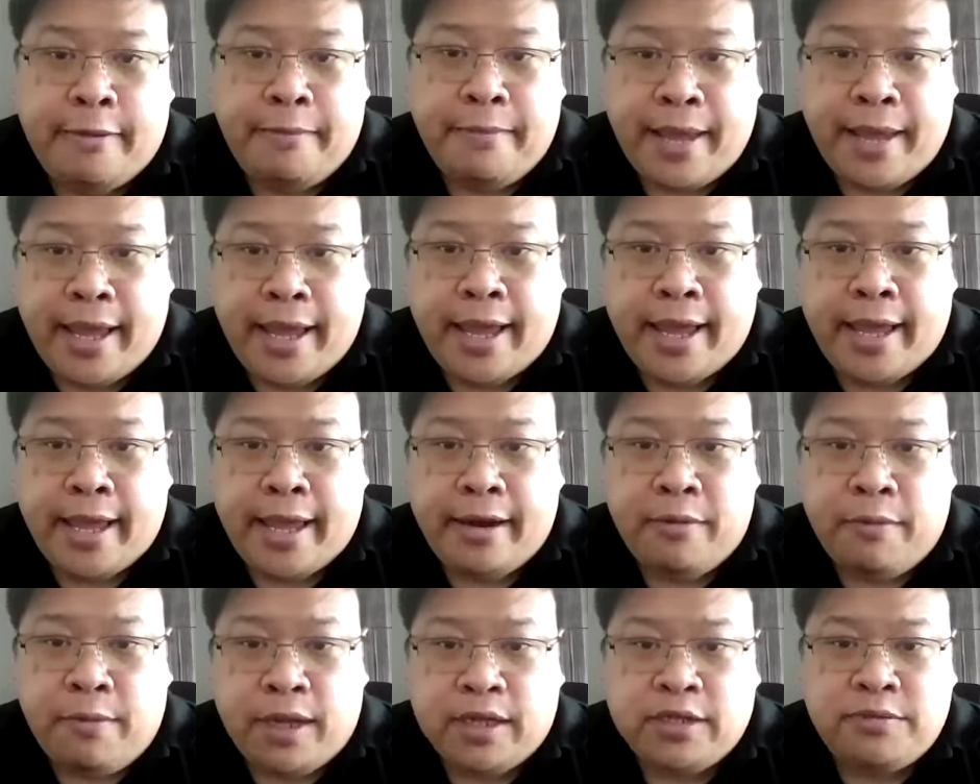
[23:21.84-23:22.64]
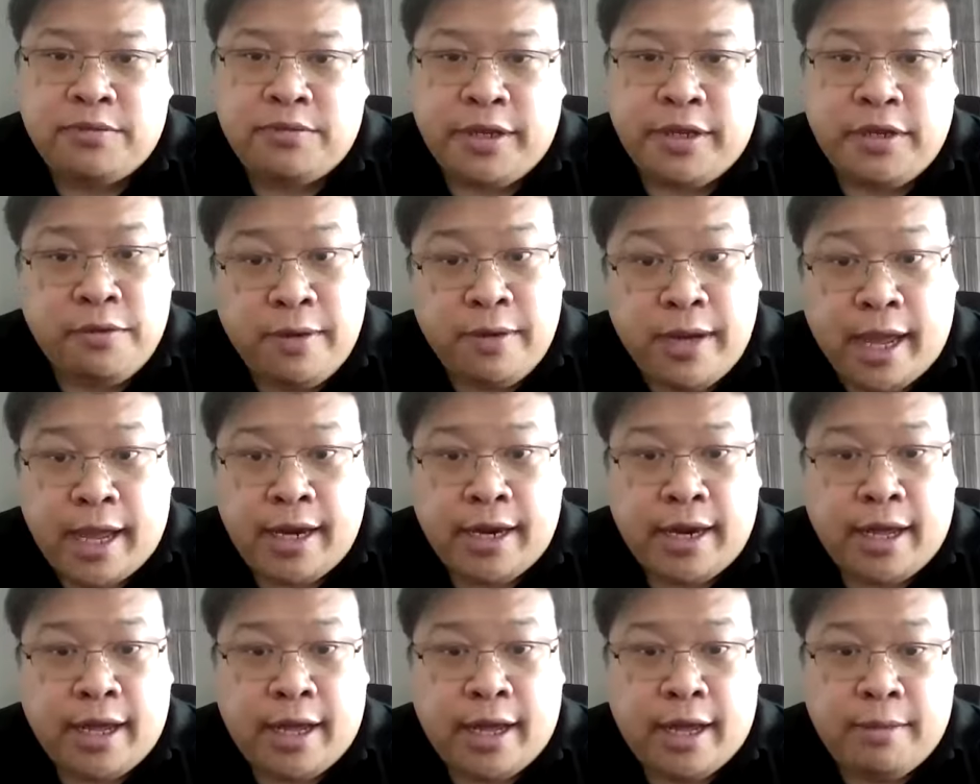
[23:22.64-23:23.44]
And once we do
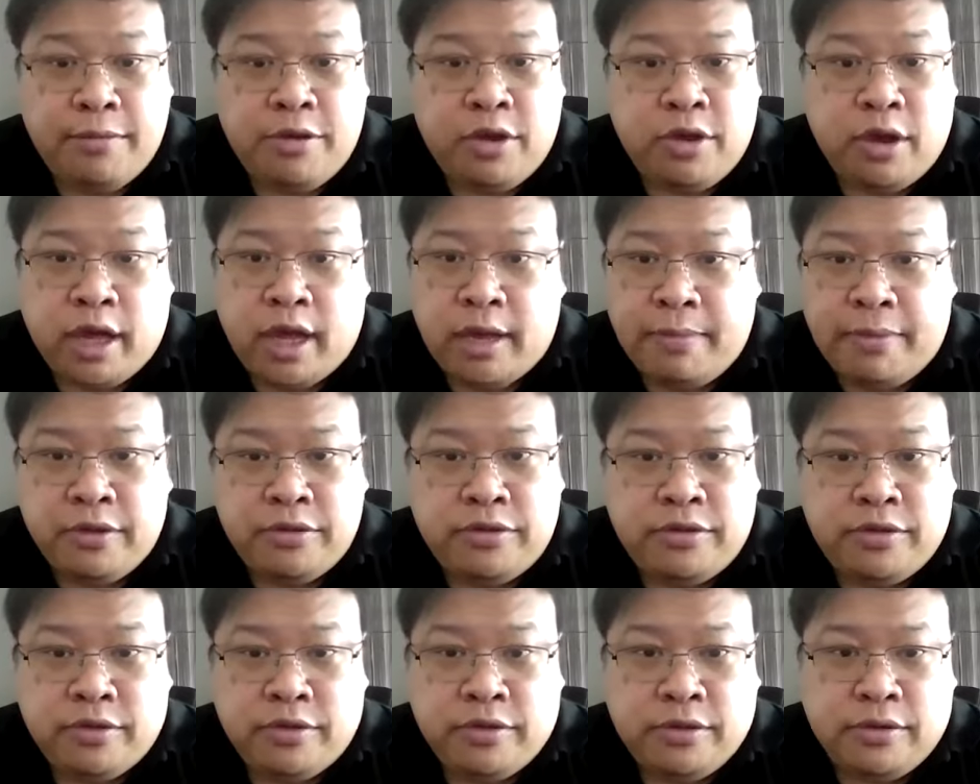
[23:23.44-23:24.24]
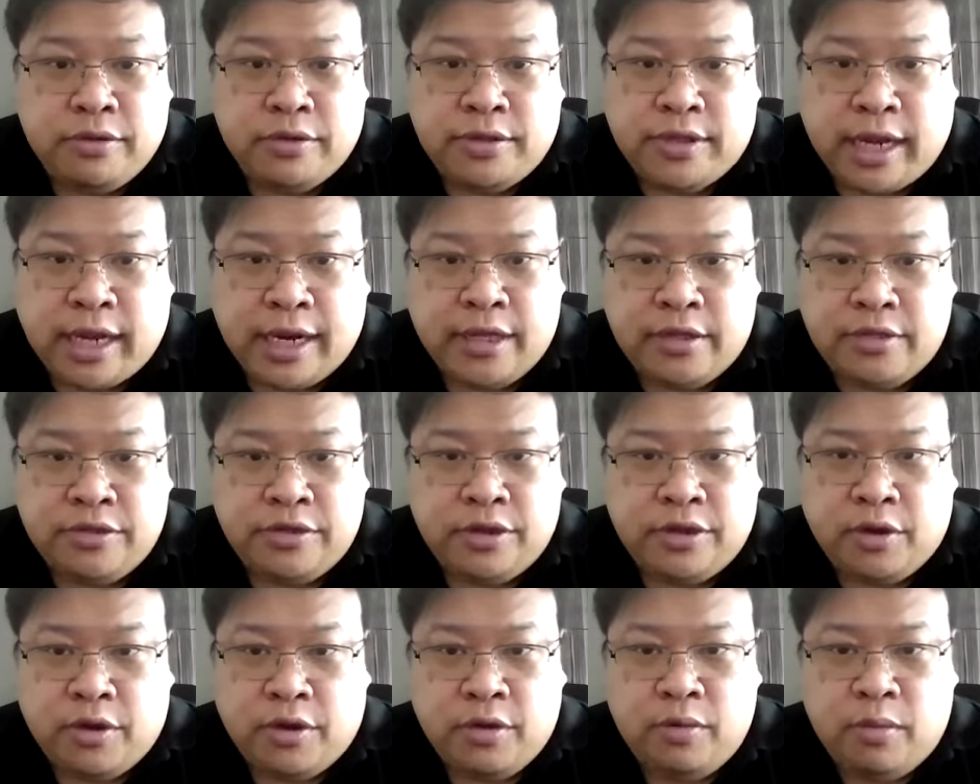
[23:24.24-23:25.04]
that, you're able to send it to
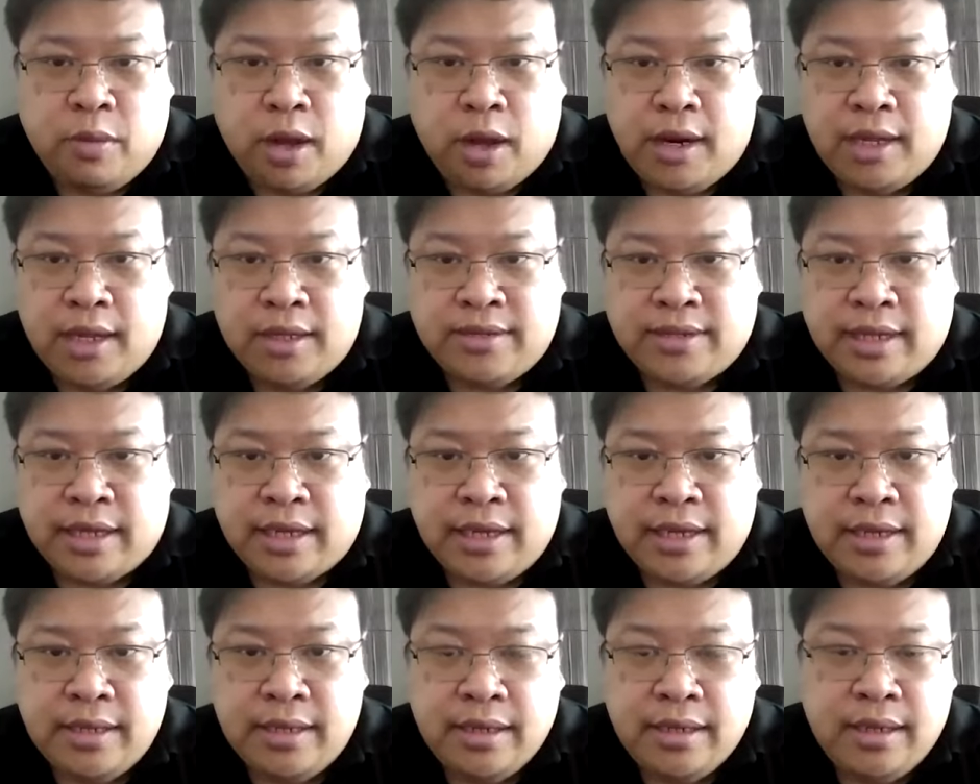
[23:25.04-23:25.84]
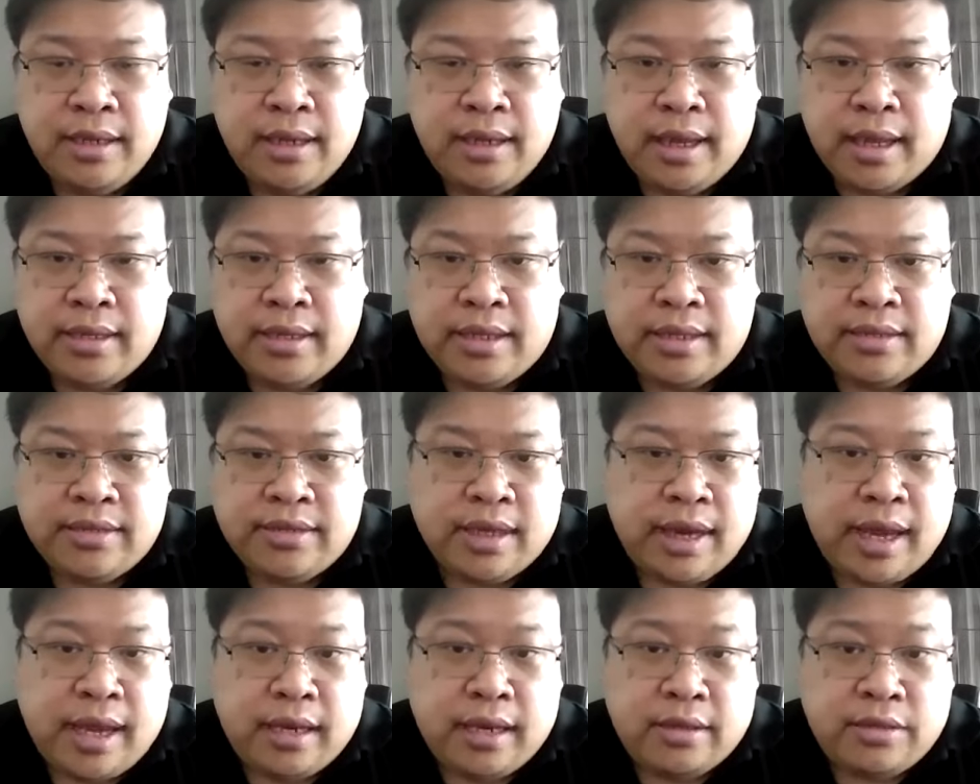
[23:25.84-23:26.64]
your own wallets and things
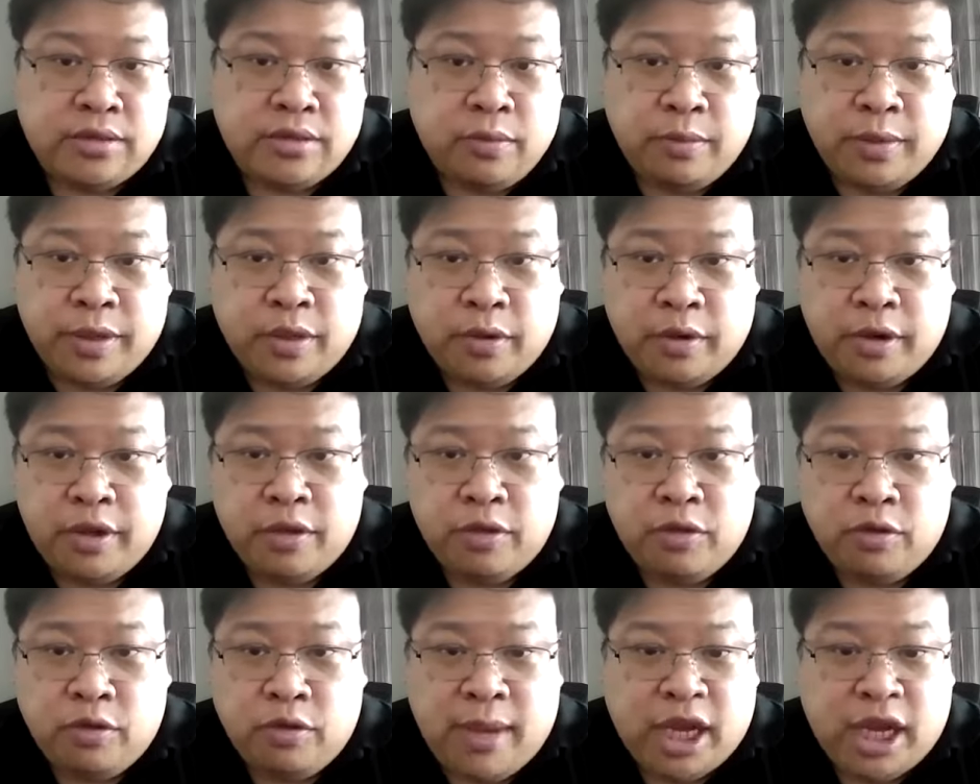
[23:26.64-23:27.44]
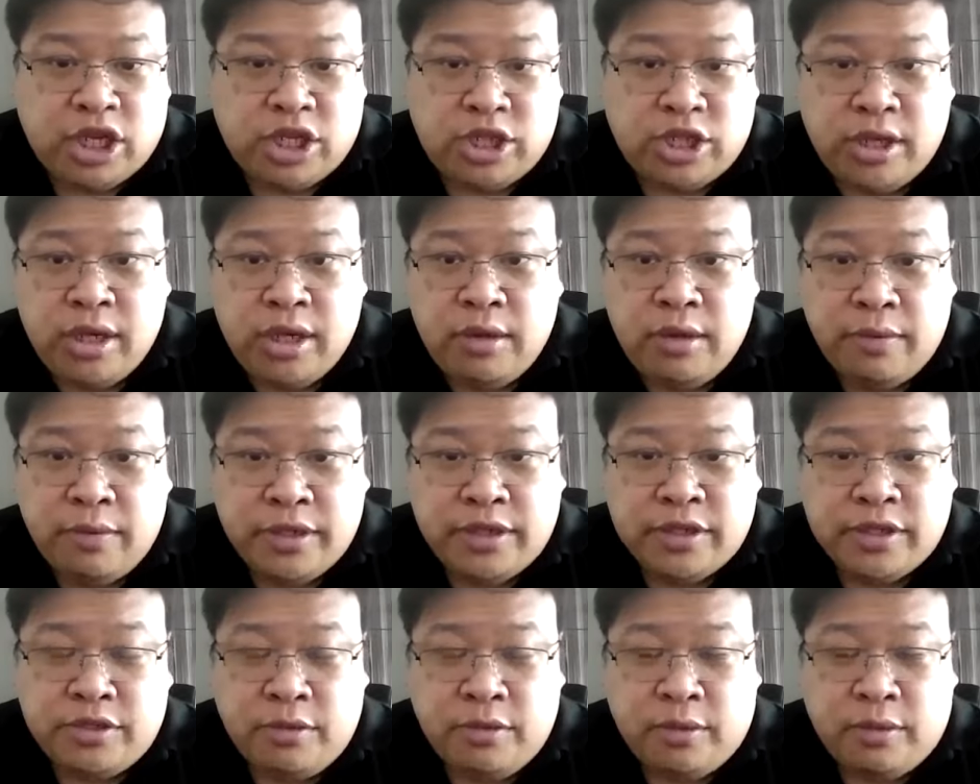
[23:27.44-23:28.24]
like that. So we don't need to do much. We
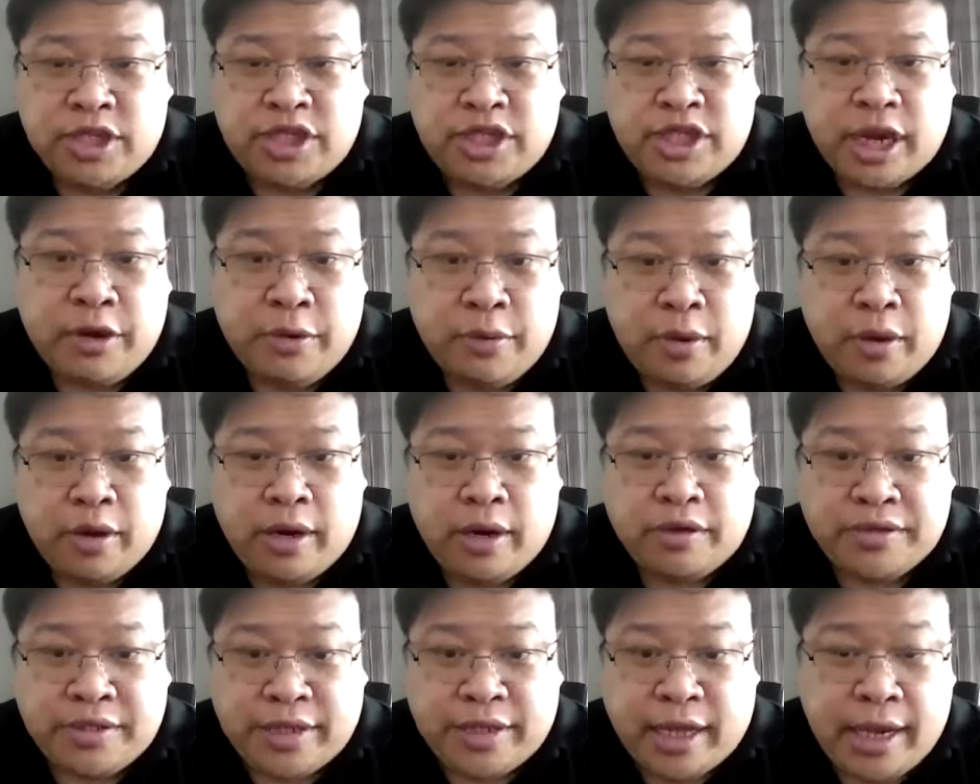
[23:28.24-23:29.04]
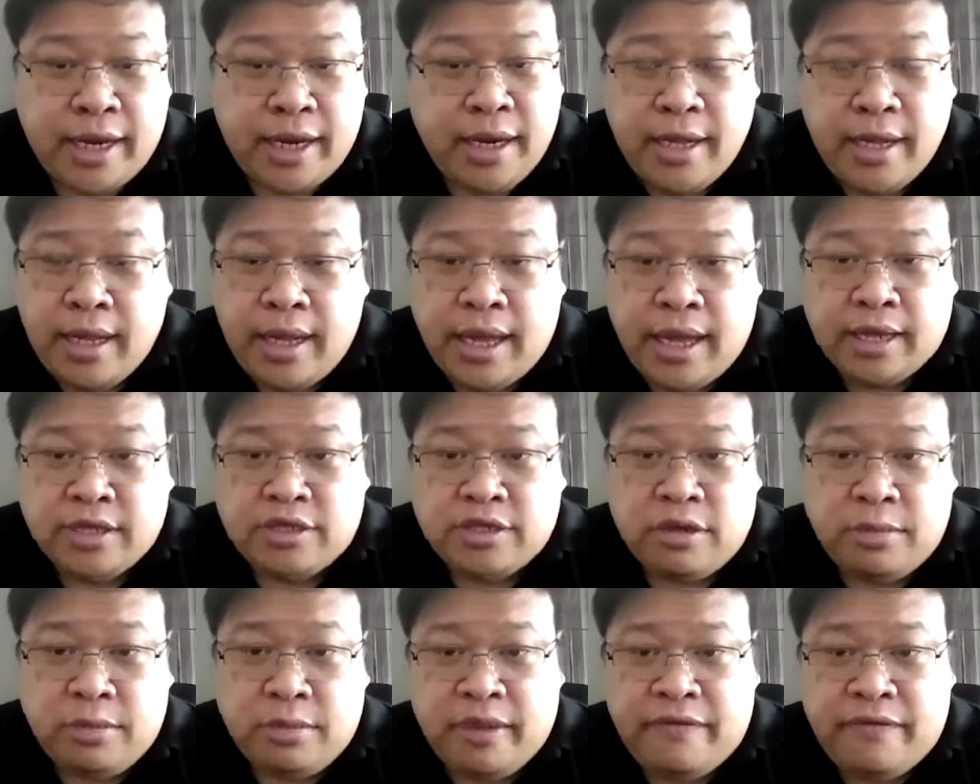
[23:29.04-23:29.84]
just do a shadow on our side, and it's
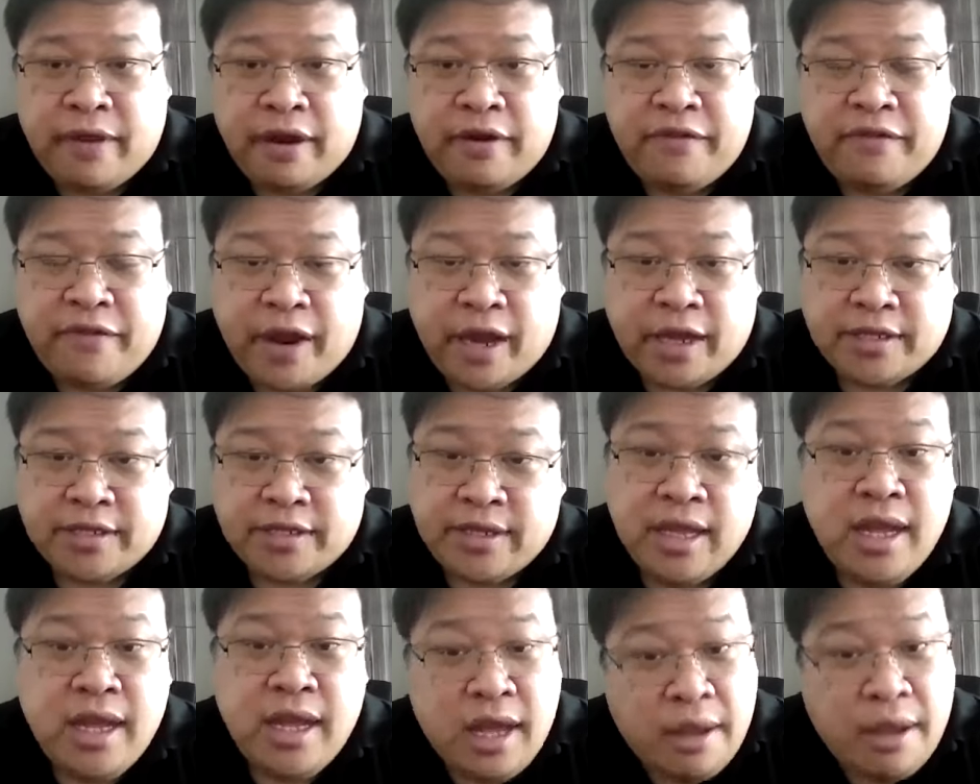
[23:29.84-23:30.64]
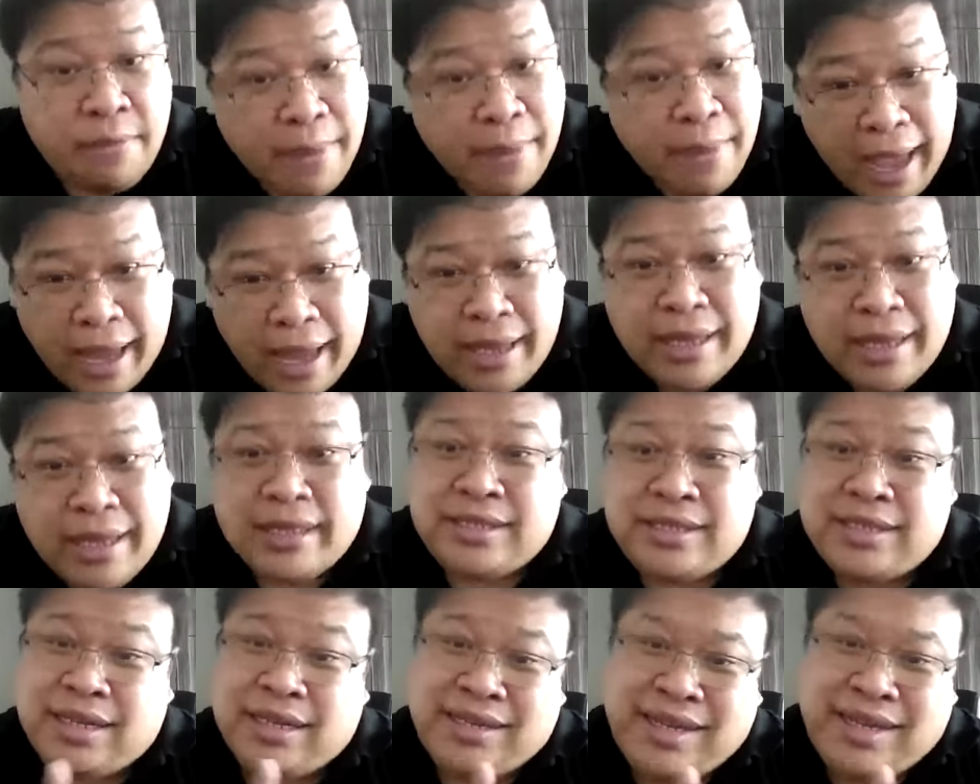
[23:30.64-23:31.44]
going to be very fast. But
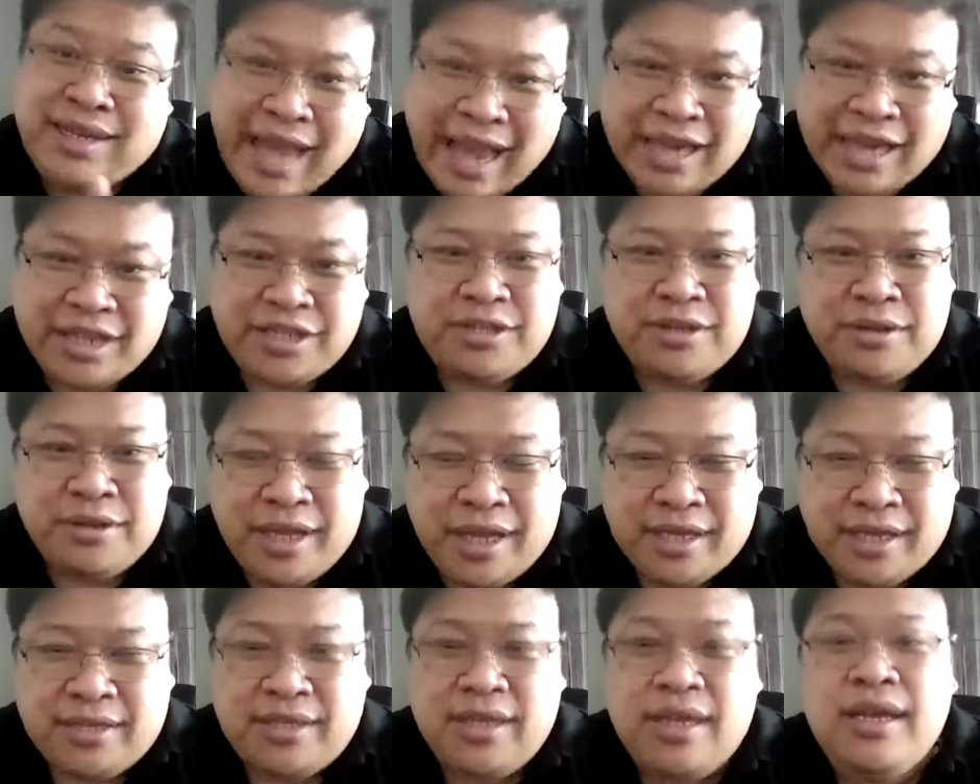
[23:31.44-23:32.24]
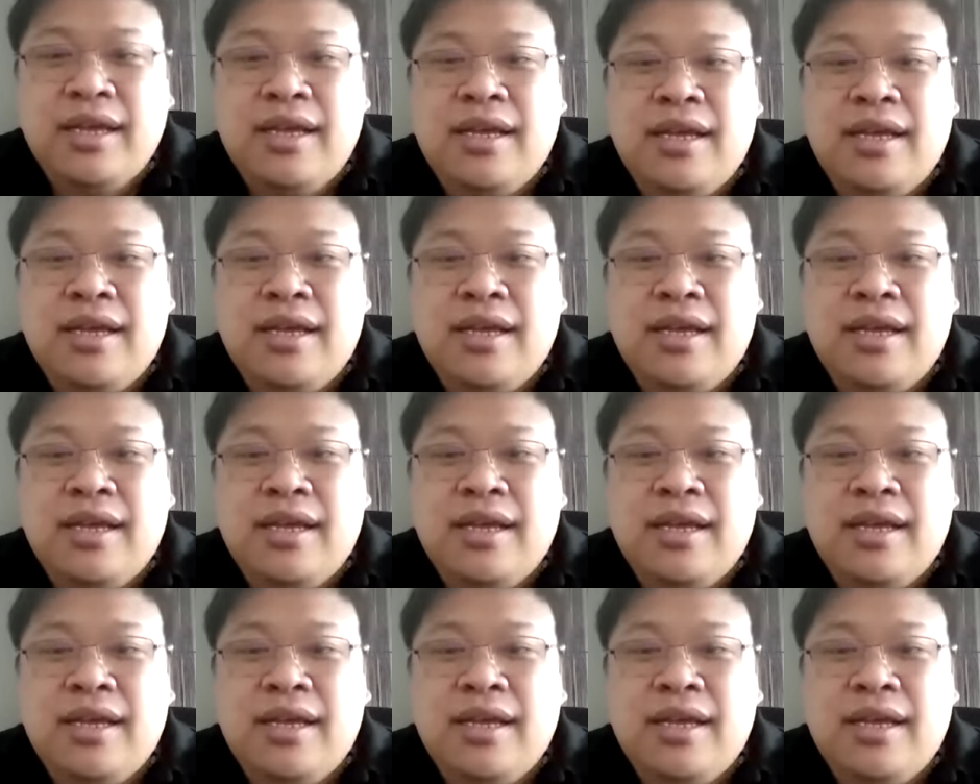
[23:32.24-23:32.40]
there's a catch to this.